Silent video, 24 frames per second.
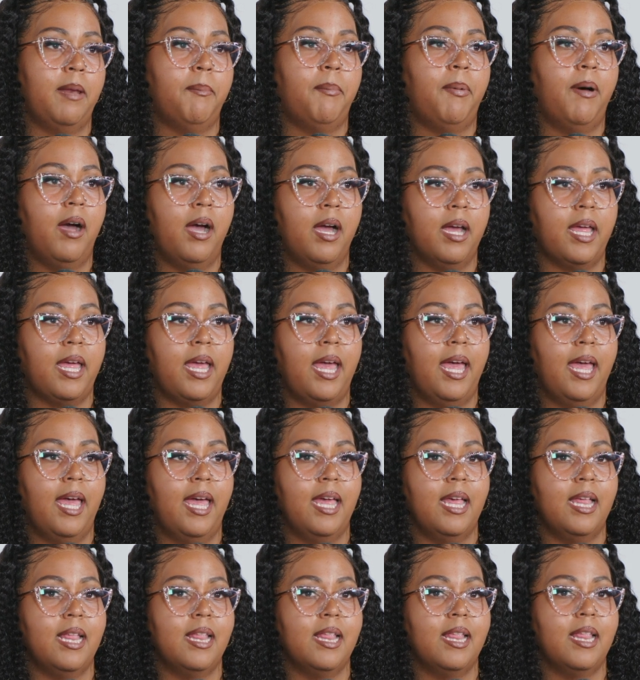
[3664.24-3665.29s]

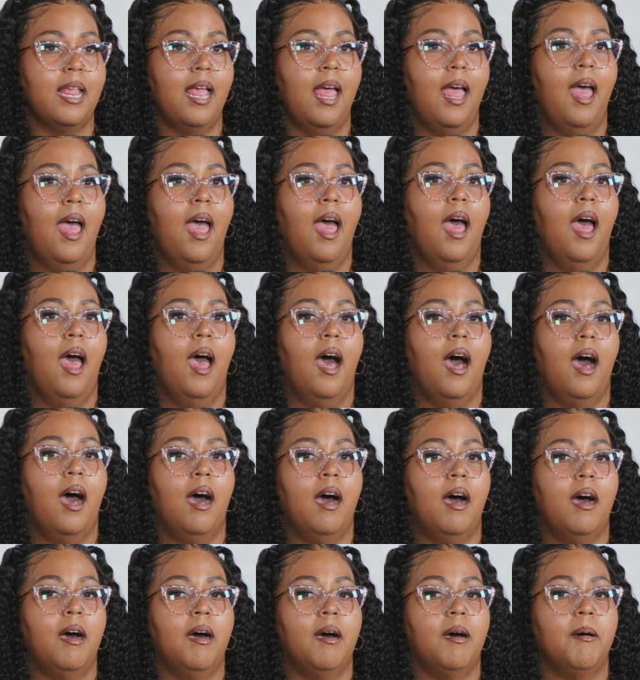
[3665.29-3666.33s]
Podcast.
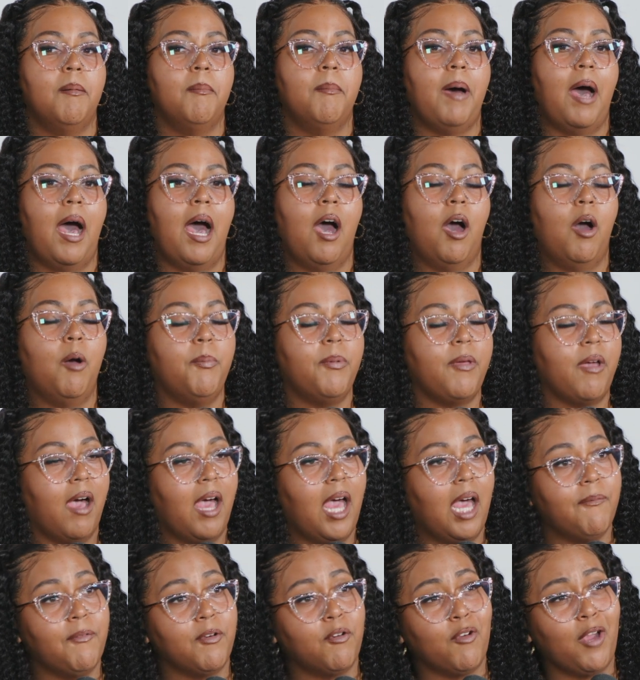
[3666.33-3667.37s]
I hope y'all
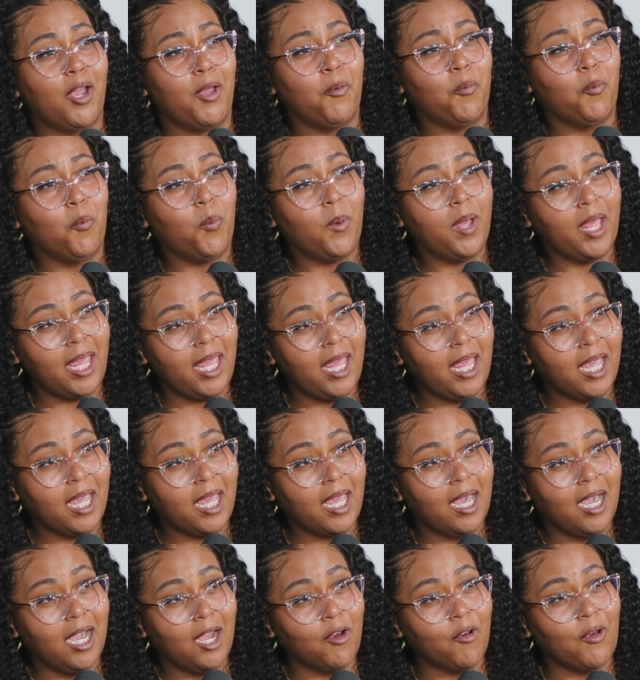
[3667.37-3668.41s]
have a great
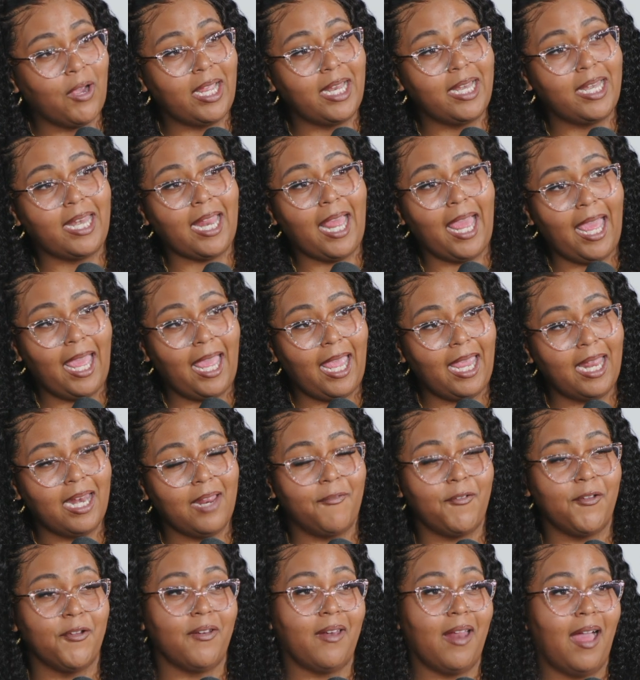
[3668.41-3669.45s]
week, a great day. And
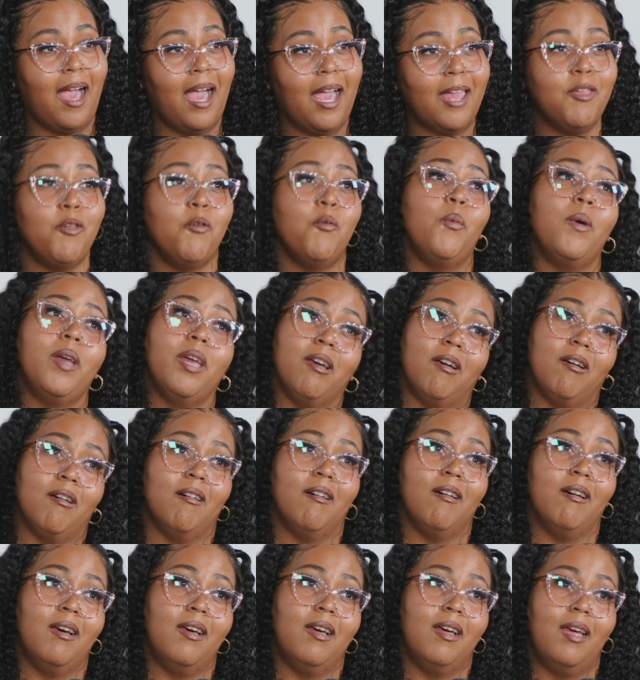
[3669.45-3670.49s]
if you're not, you
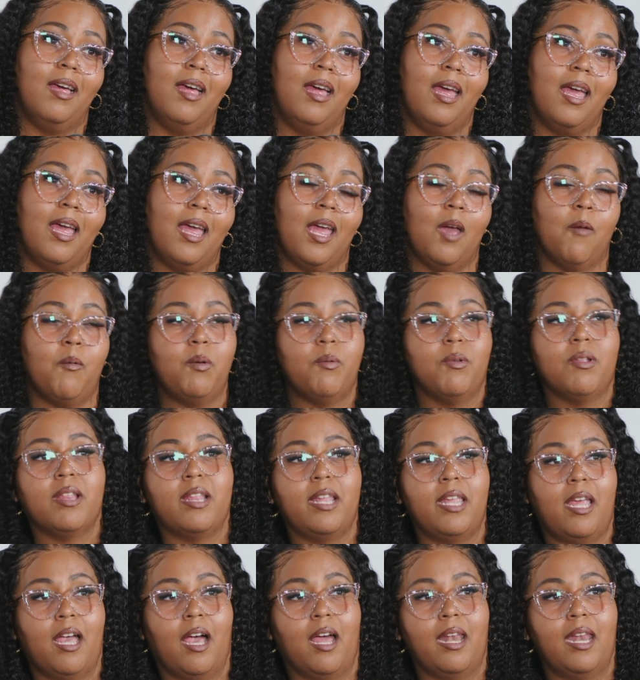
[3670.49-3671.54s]
will. And we will
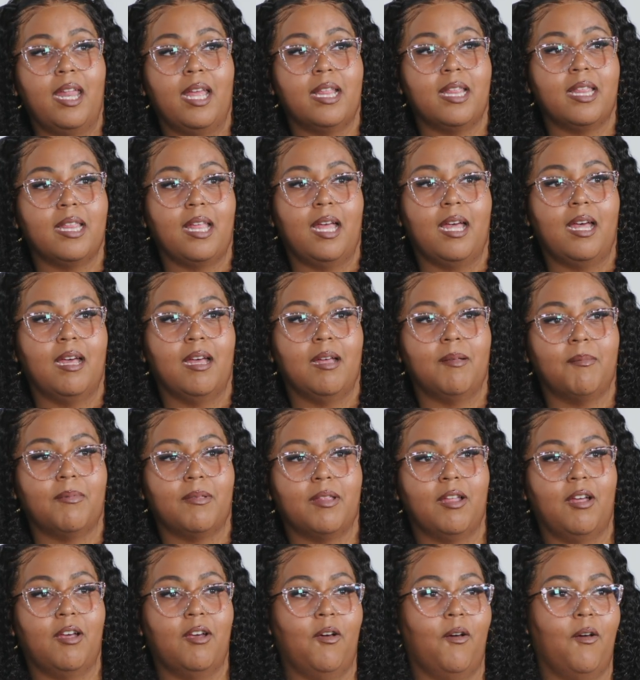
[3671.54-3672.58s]
see y'all next time.
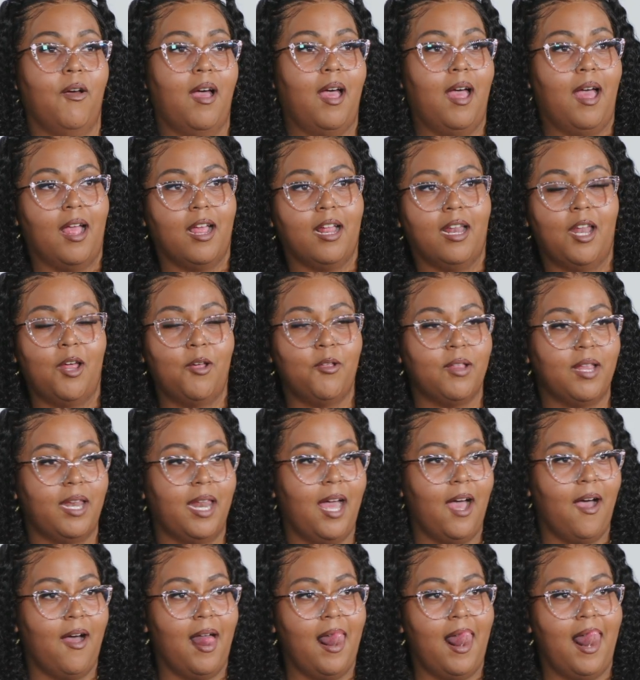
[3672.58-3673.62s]
So closing out.